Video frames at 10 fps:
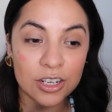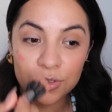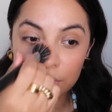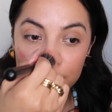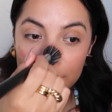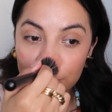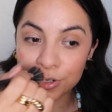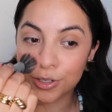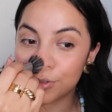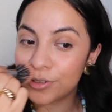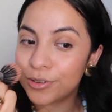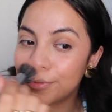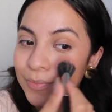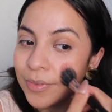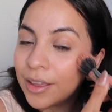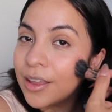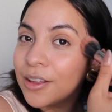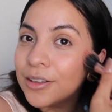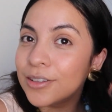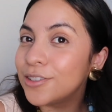one of my go-tos.
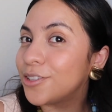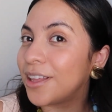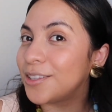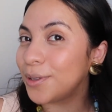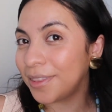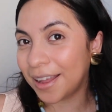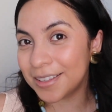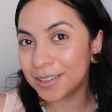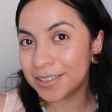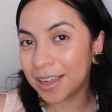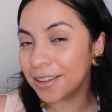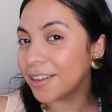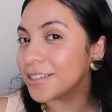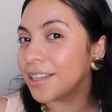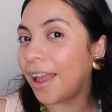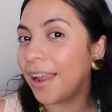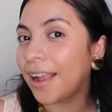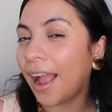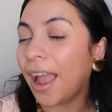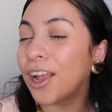So that's what that side looks
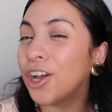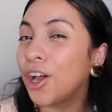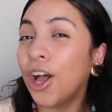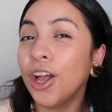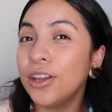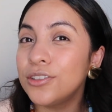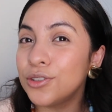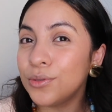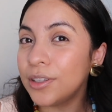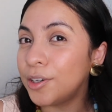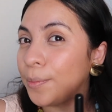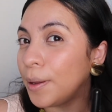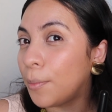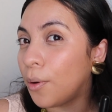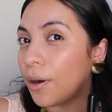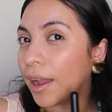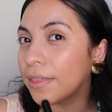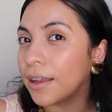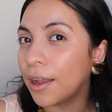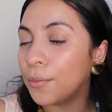like. I could do a little bit more. I
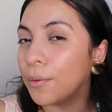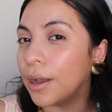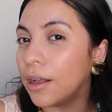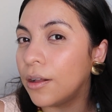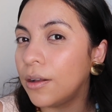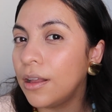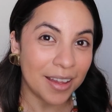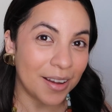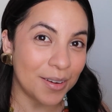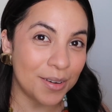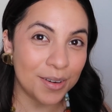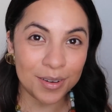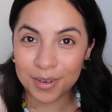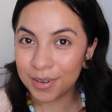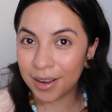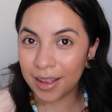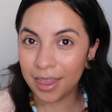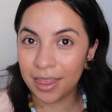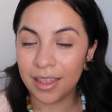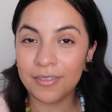think I will. Ooh, I
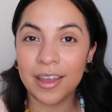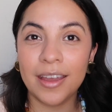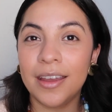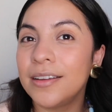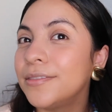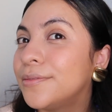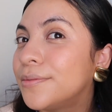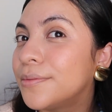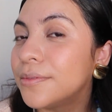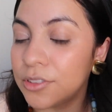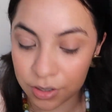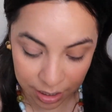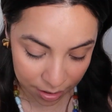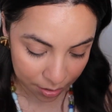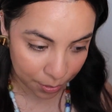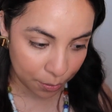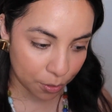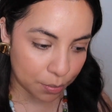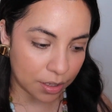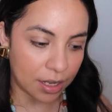love it. Do I need a little bit
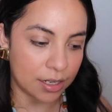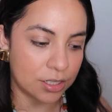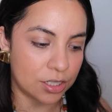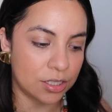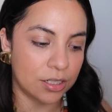more blush?